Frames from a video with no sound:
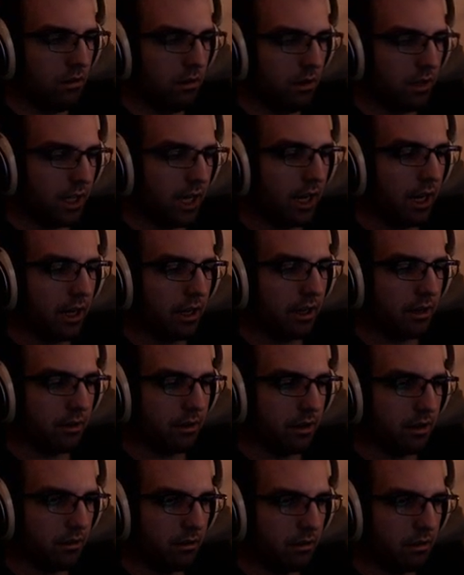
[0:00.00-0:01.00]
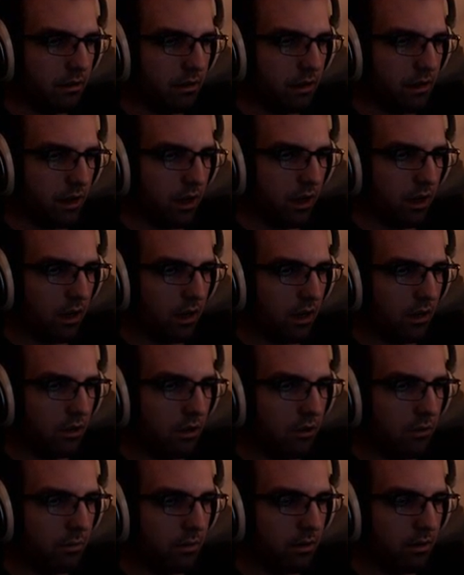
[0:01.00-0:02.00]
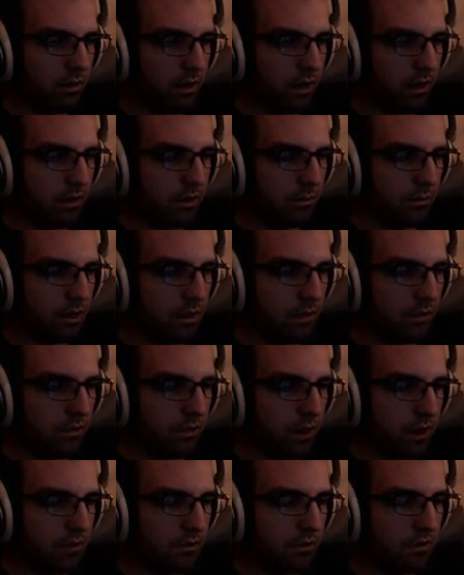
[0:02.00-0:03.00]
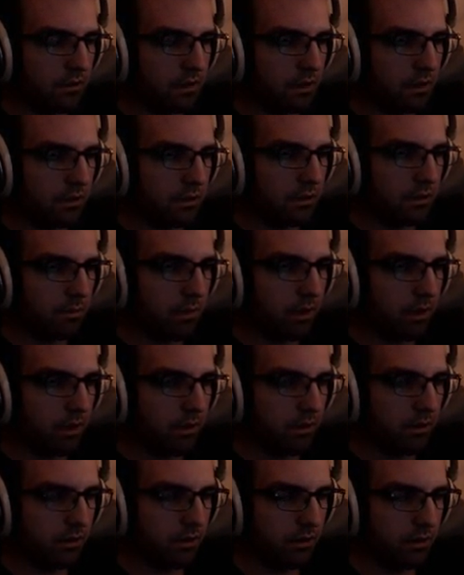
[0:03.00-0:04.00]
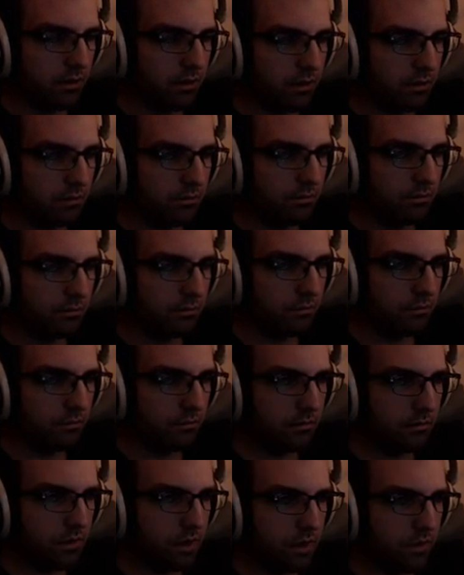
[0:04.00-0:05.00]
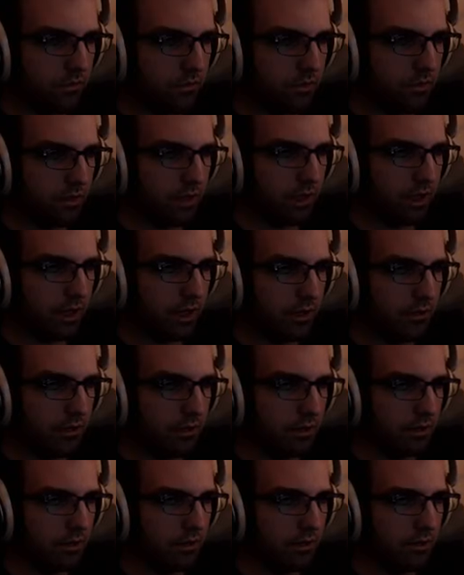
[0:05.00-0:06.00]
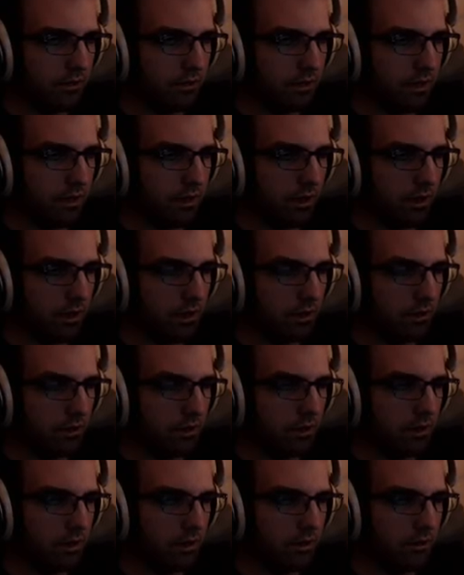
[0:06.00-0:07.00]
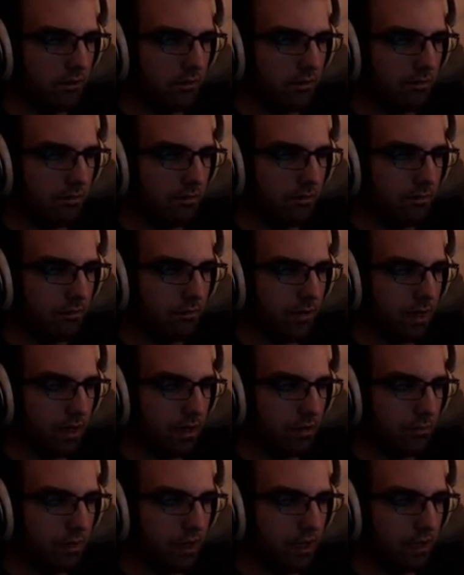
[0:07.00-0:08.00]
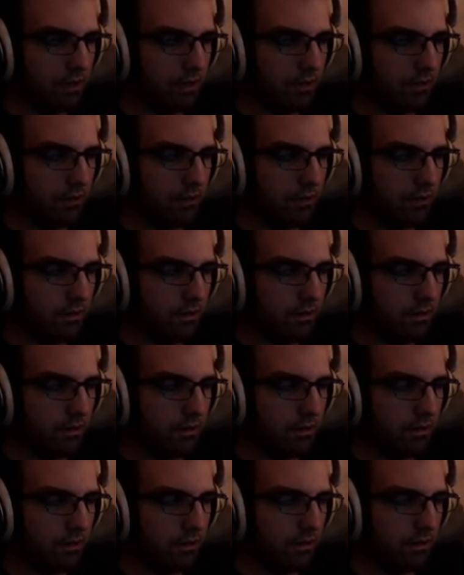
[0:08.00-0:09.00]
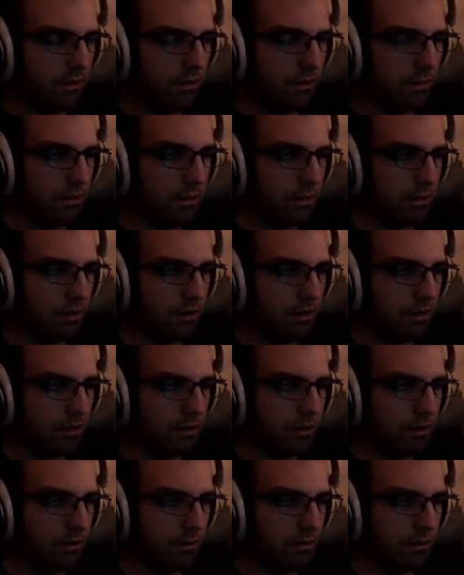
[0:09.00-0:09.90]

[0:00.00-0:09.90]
Yeah, I agree. I hope in SMT5 if they use sprites at all, for like even just the art, you know, in the menus, it's fully replaced.